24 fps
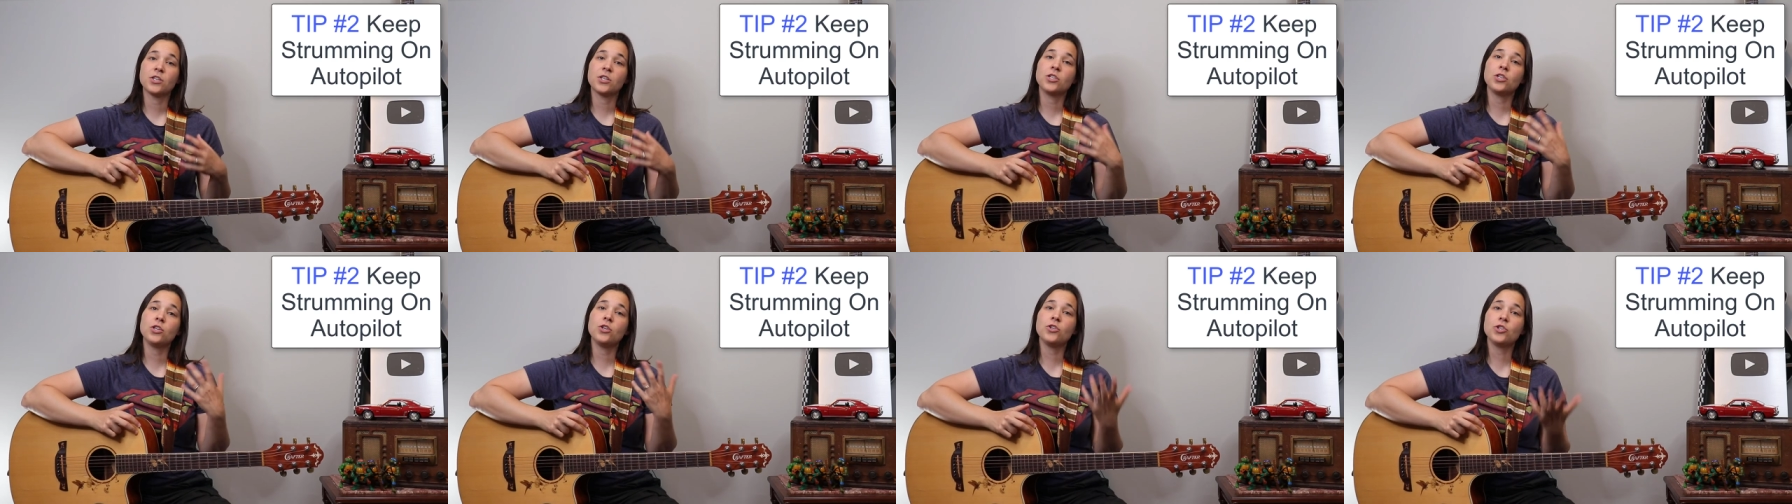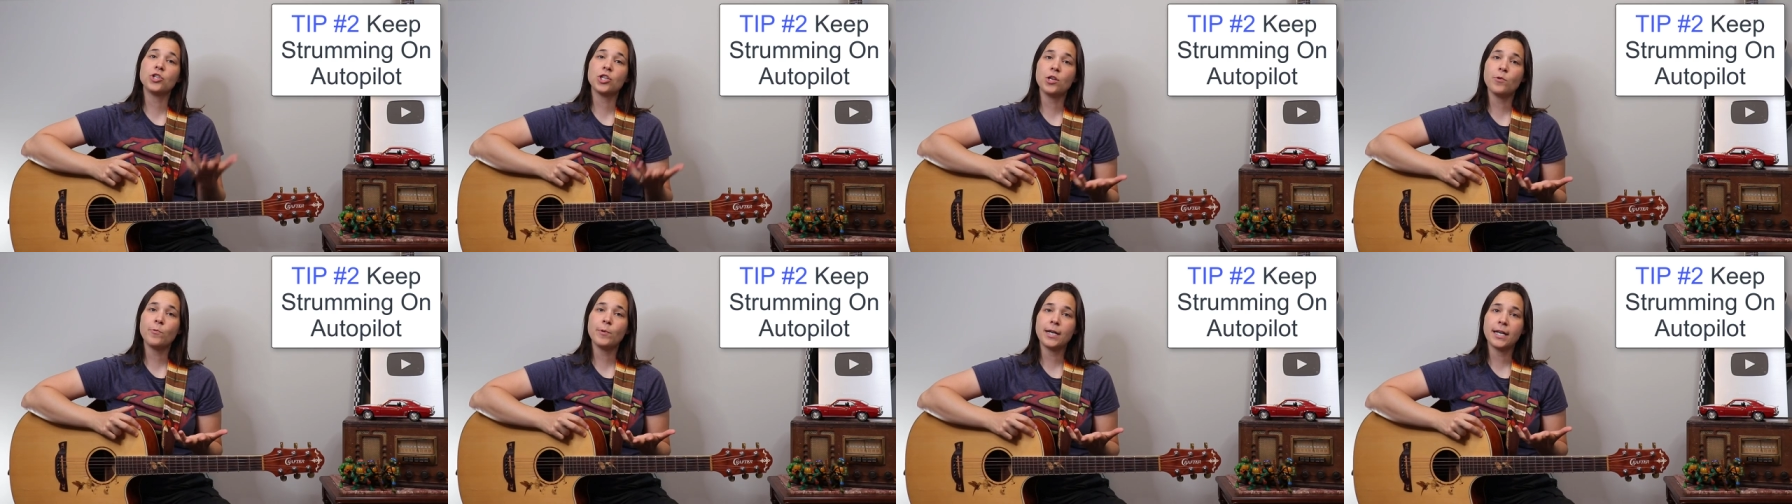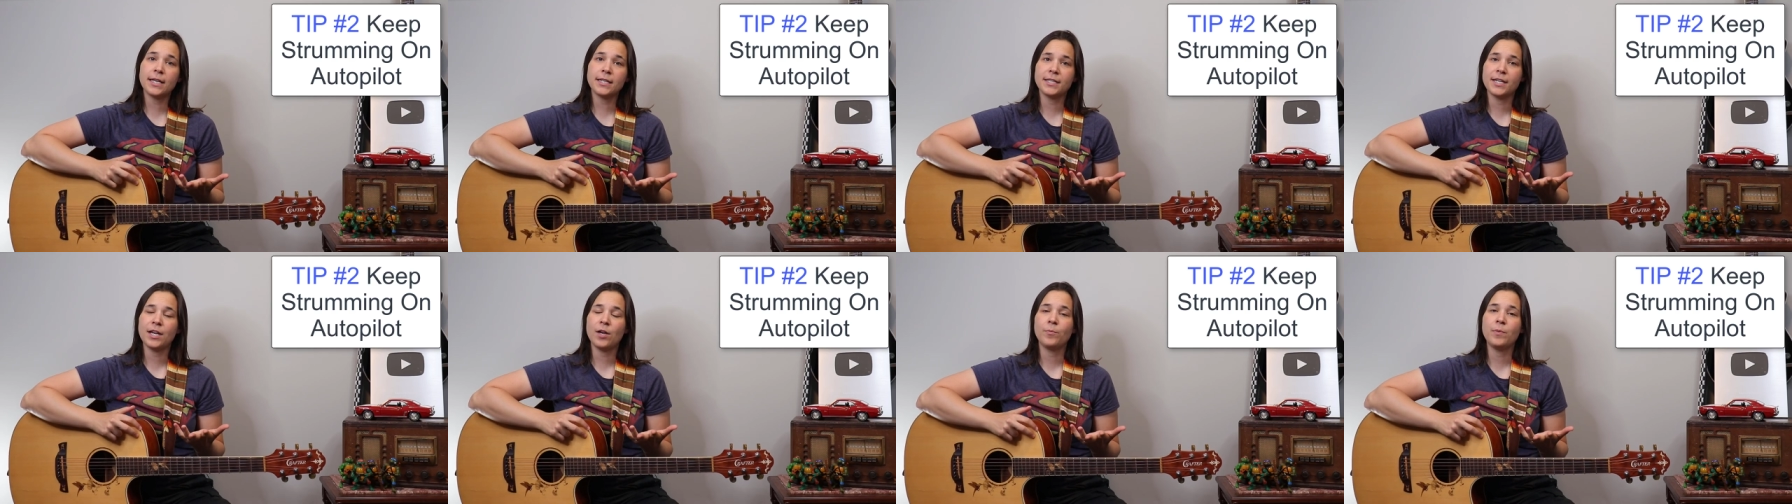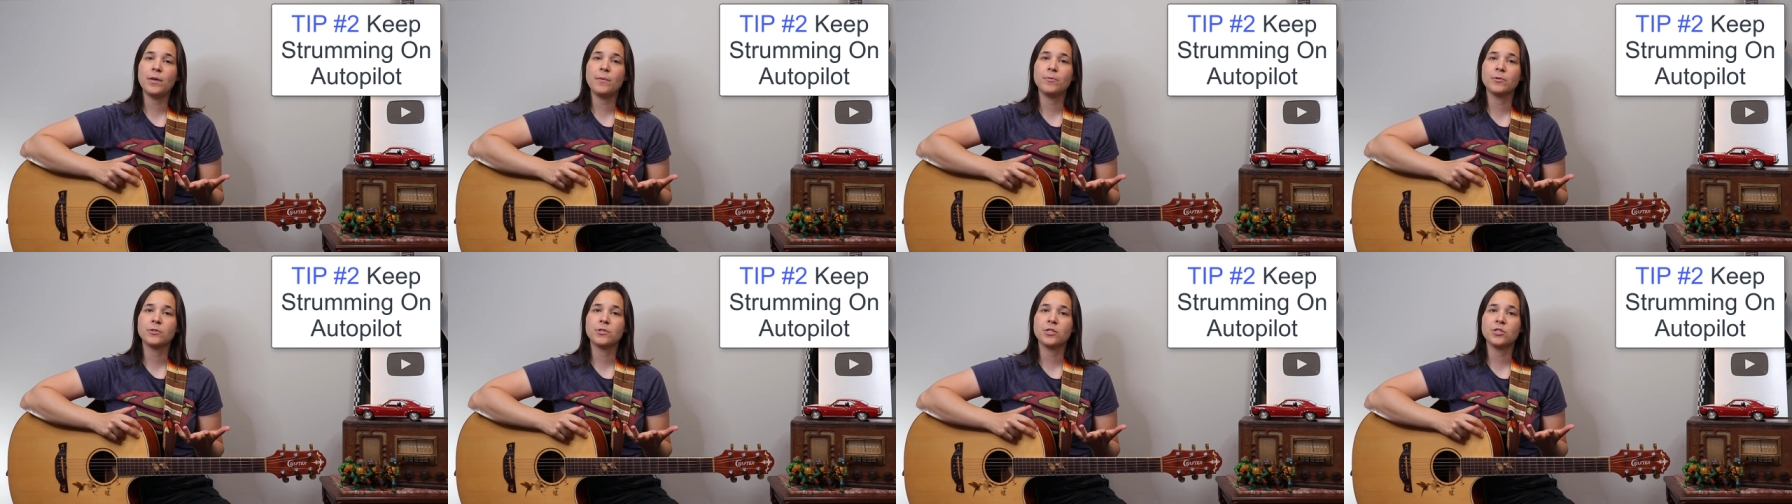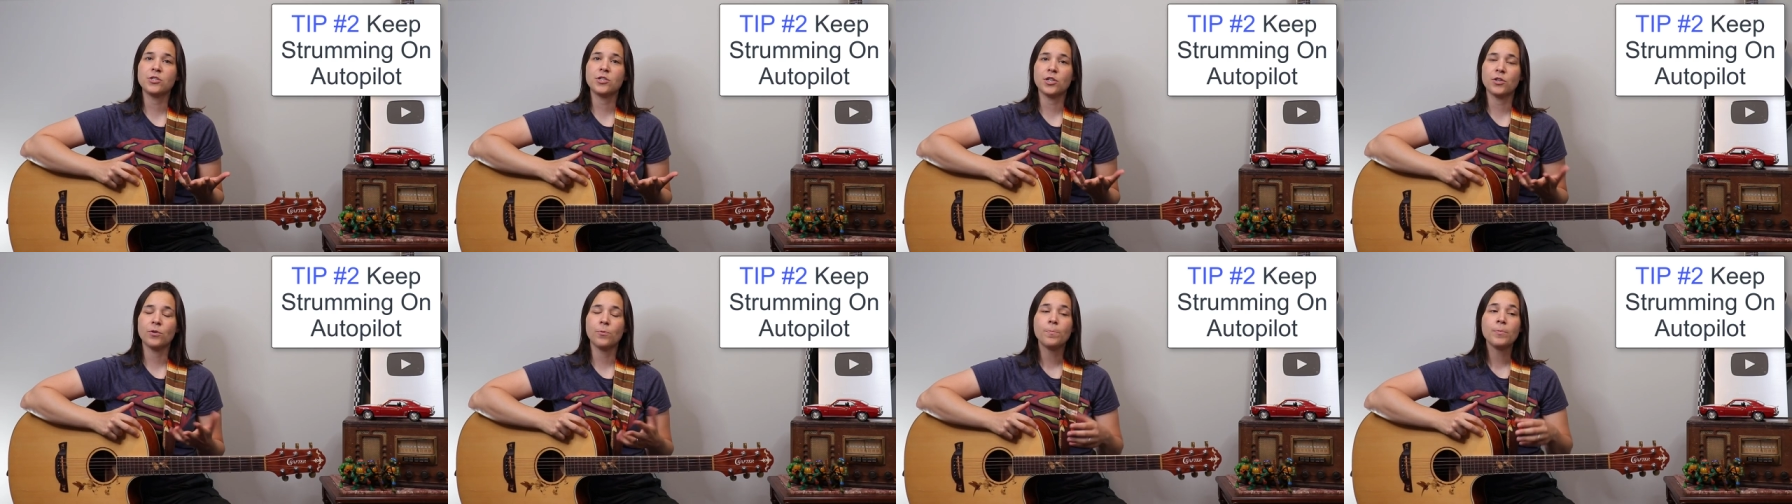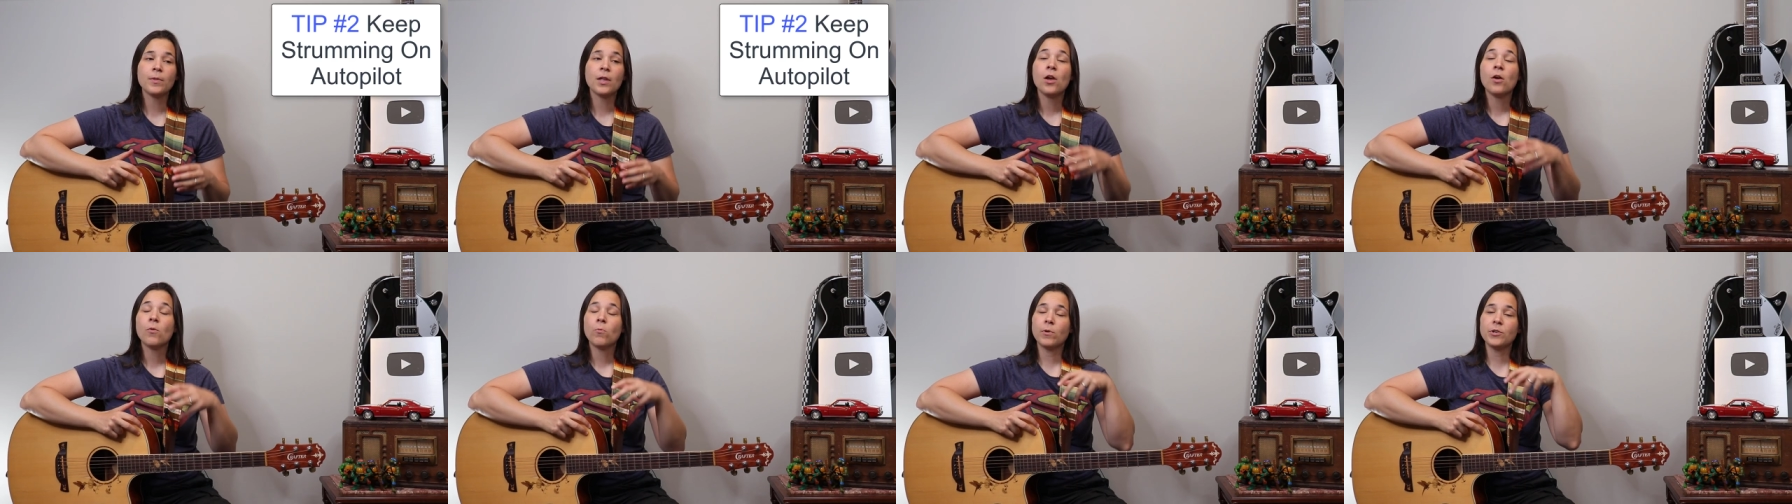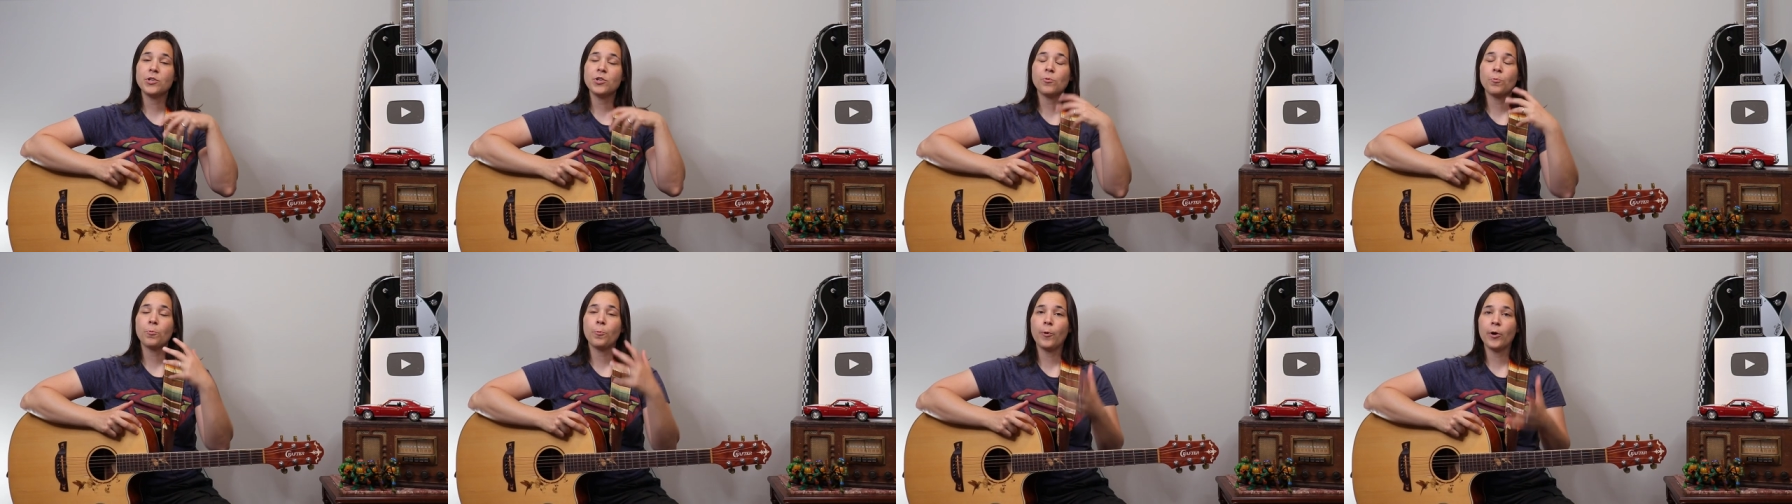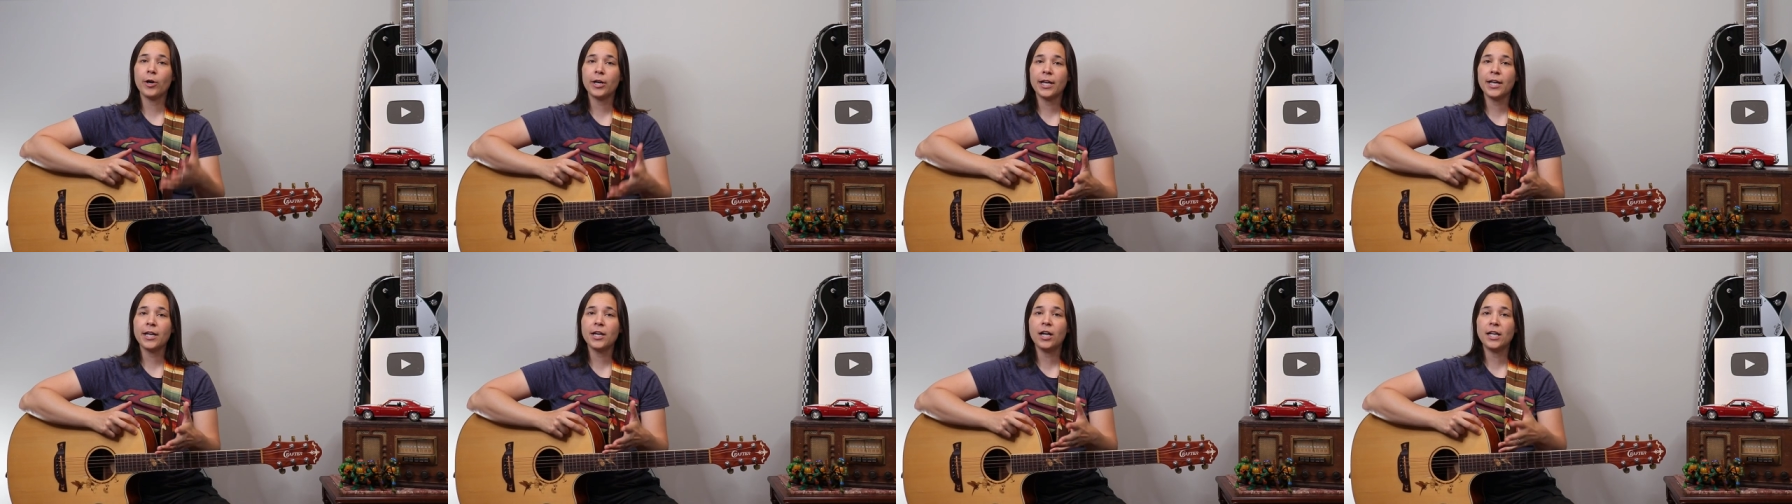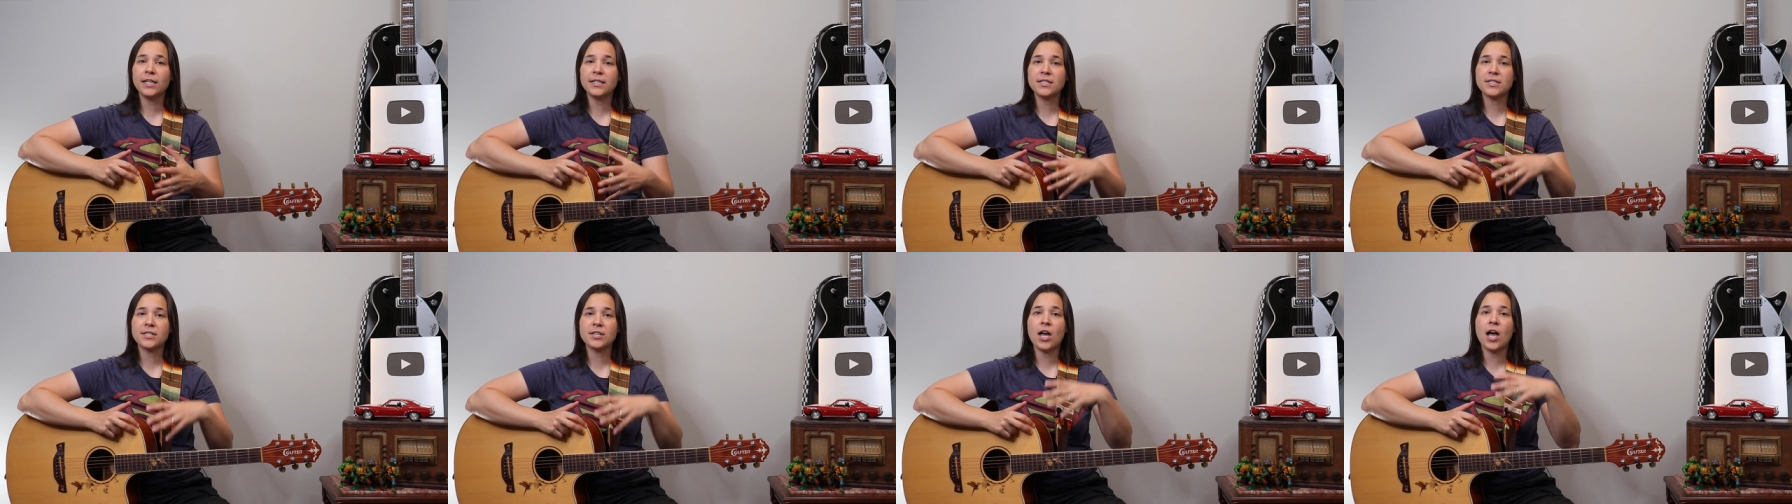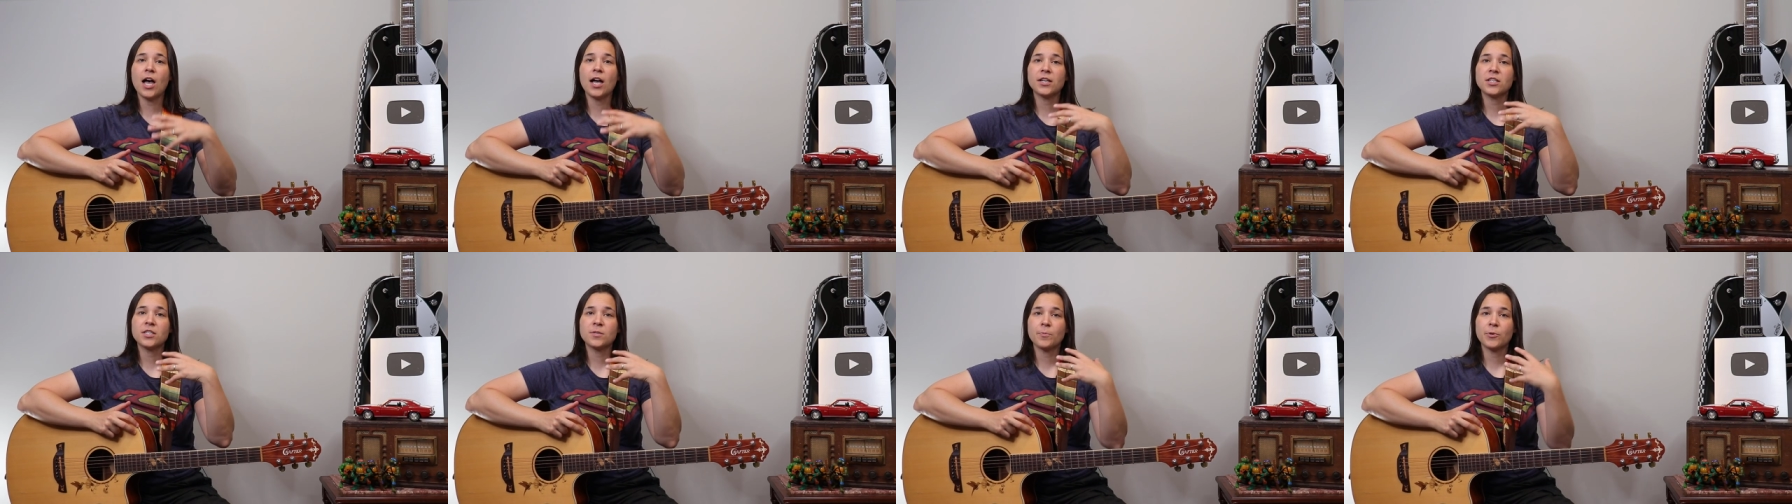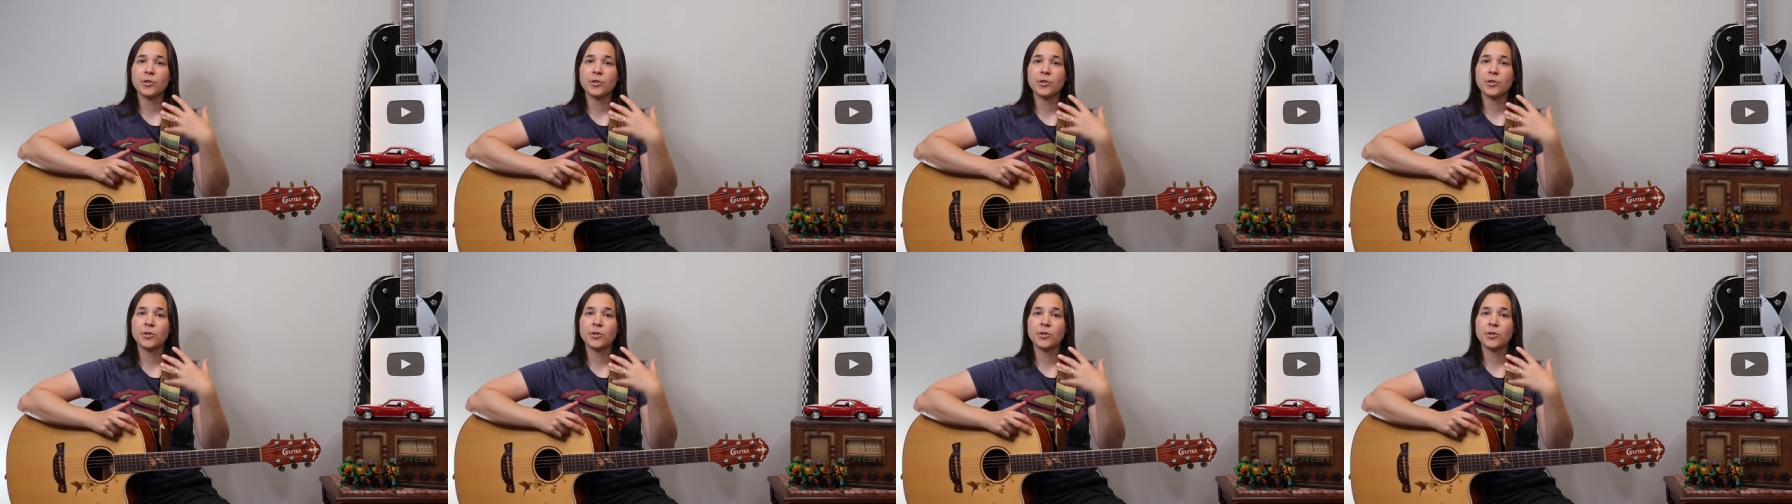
So usually what I tell people to do when you're working on songs,